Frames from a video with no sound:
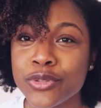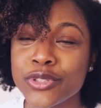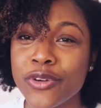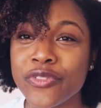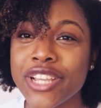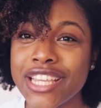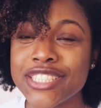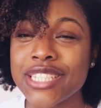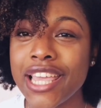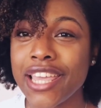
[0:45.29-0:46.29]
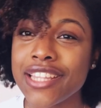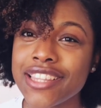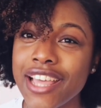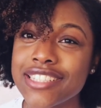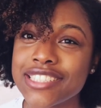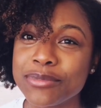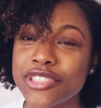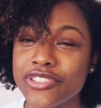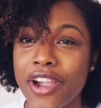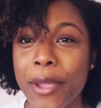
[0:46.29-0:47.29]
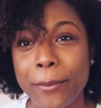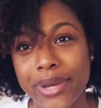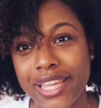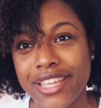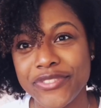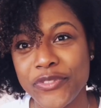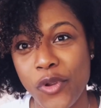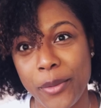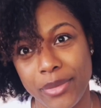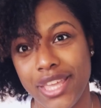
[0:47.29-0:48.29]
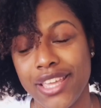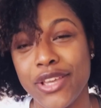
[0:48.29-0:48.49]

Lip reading: don't forget to hit that subscribe button for me.